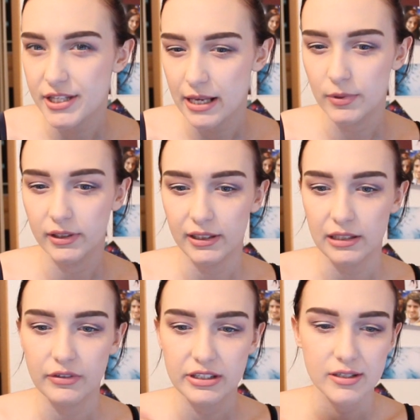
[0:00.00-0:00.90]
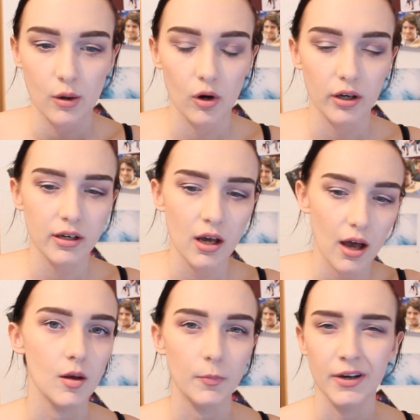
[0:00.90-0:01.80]
they believe and so on.
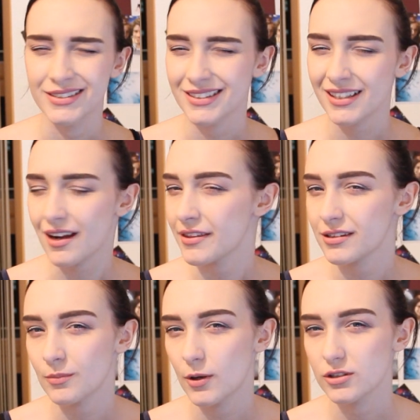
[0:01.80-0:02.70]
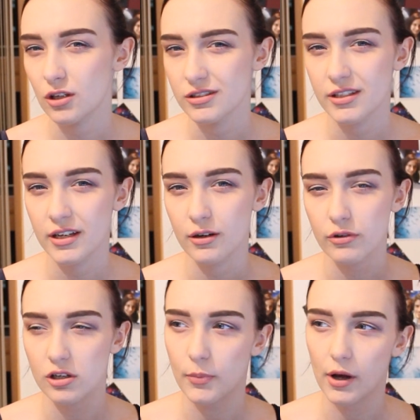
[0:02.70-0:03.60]
Personally, I think the most concerning
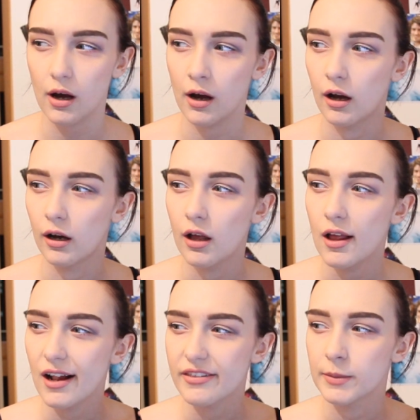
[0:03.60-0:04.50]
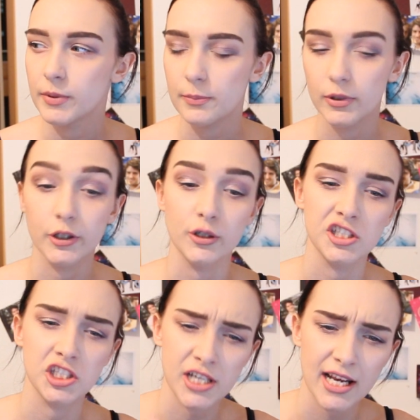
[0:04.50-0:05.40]
group are the people who
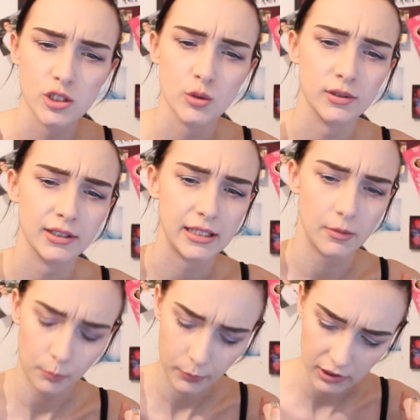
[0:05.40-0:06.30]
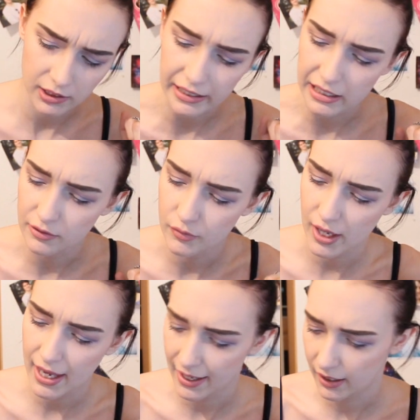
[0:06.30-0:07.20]
genuinely believe
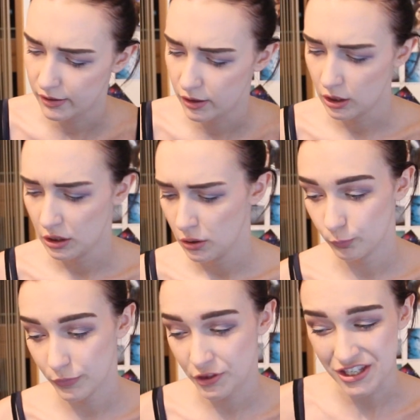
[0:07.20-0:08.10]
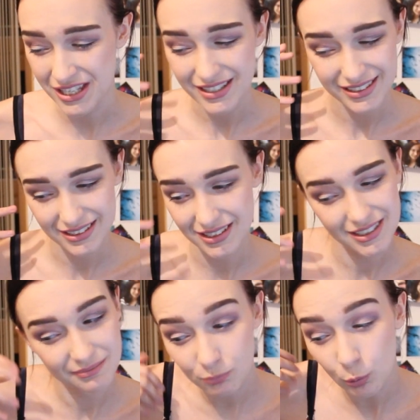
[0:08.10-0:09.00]
in these,
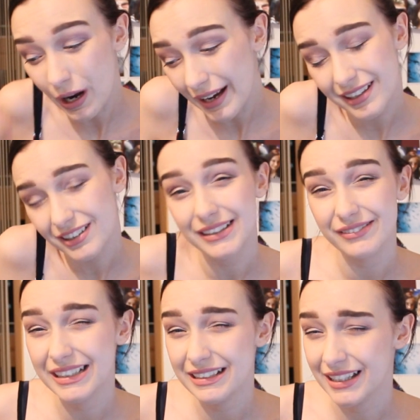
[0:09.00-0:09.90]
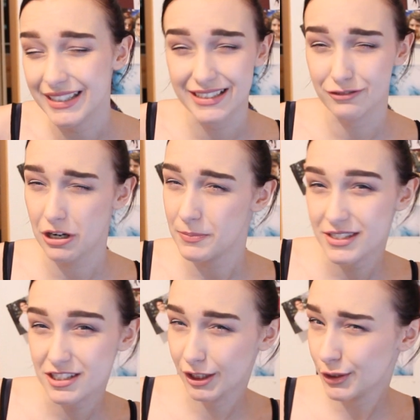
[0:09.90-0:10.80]
what I can only really like describe as
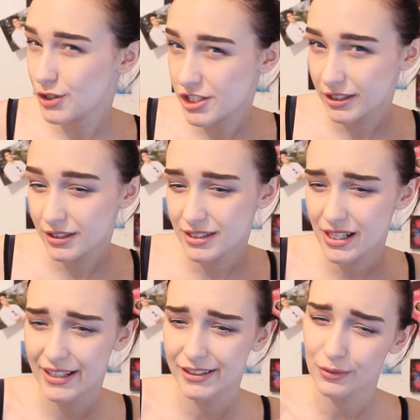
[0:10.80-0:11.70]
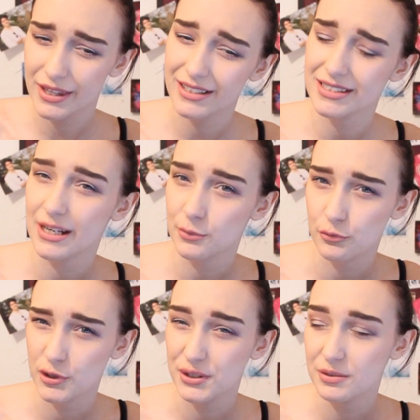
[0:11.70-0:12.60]
delusions, and I don't want that to sound
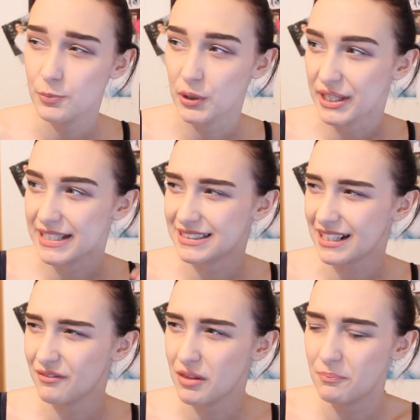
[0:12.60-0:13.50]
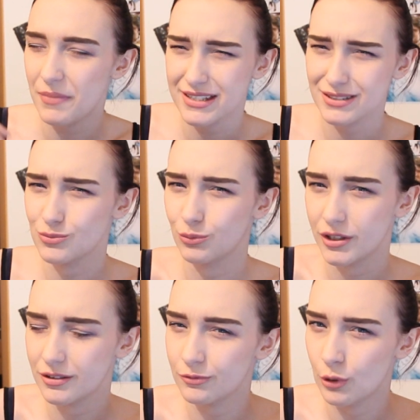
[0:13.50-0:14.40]
rude, but it's kind of the best
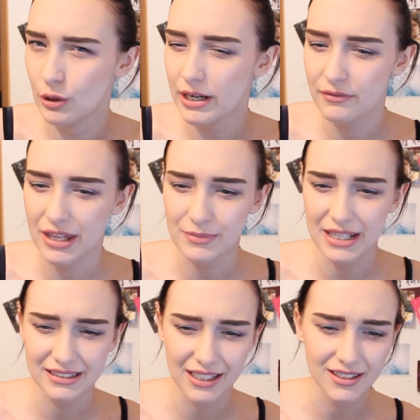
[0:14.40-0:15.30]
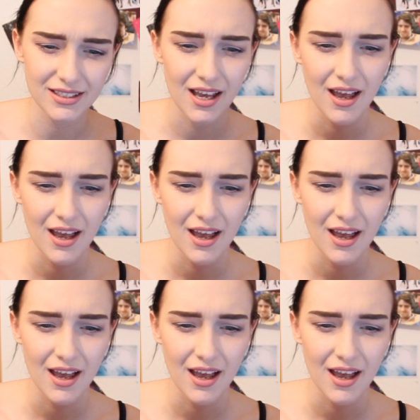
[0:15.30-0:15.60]
word for it, if that makes sense.